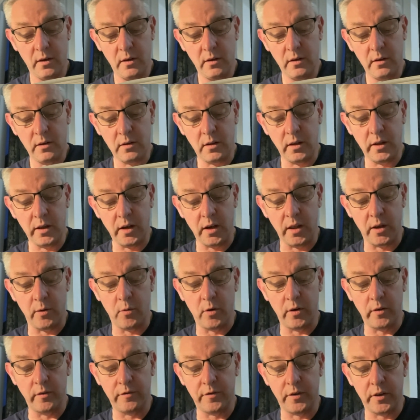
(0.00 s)
"Clearly
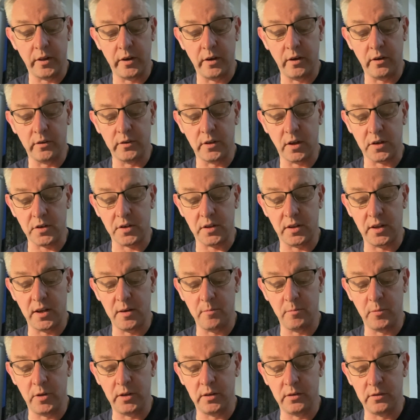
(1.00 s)
one for the
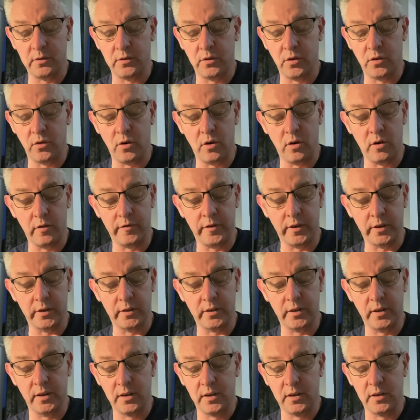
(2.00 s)
understatement," Doug offered.
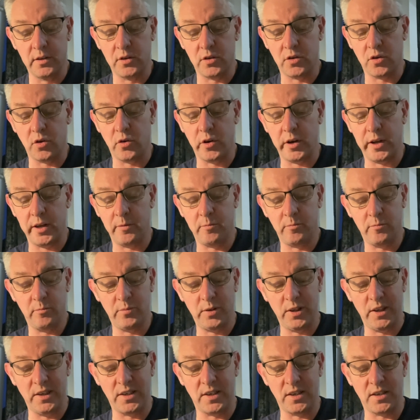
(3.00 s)
"Sorry,
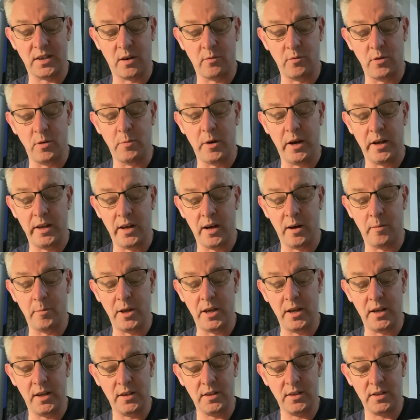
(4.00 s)
place is a wee bit of a
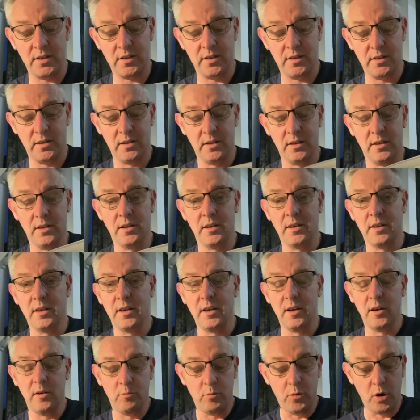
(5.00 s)
mess."
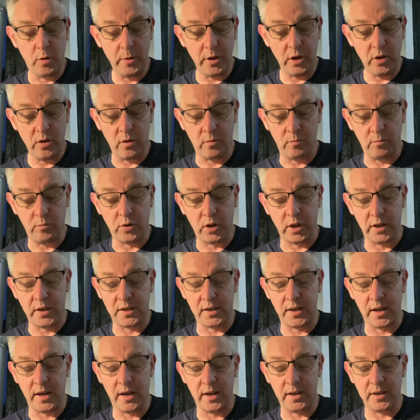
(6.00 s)
Bobby couldn't place the
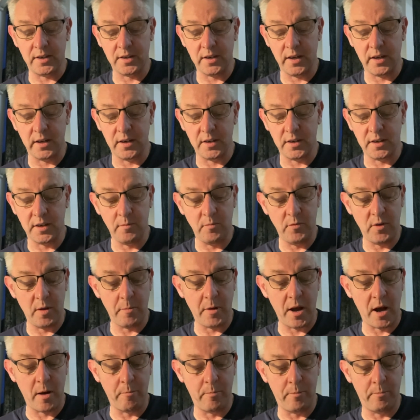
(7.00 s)
accent. It seemed to be
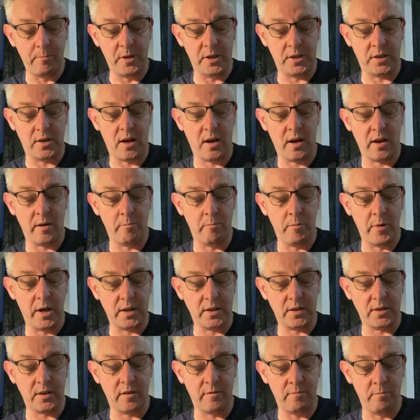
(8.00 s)
a bizarre
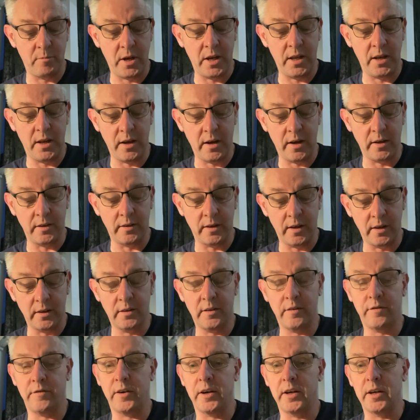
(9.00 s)
mix of many
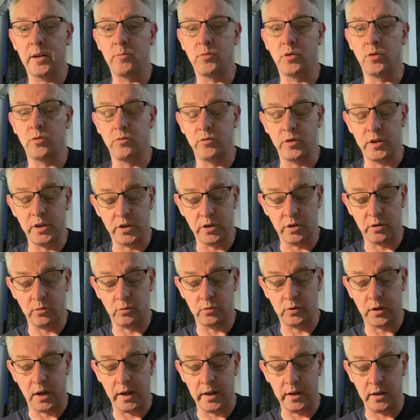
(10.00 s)
identifiable regional
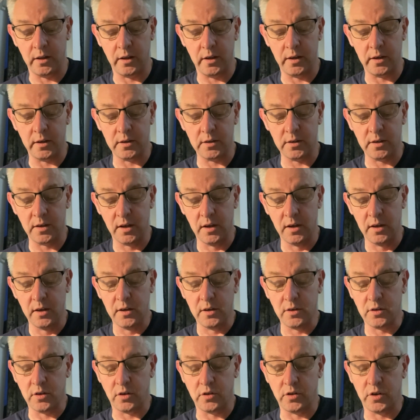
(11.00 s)
dialects,
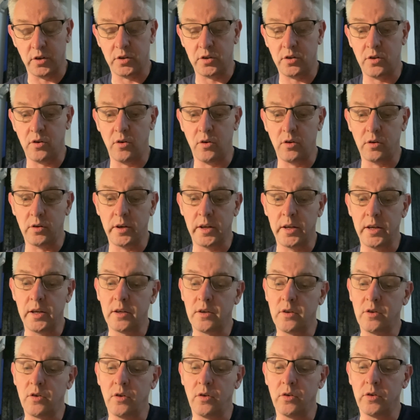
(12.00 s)
such as Cockney,
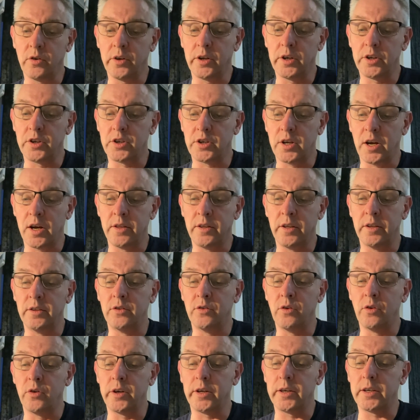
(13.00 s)
Cornish and the
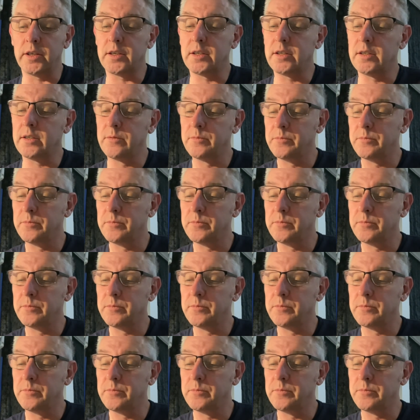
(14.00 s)
Doric.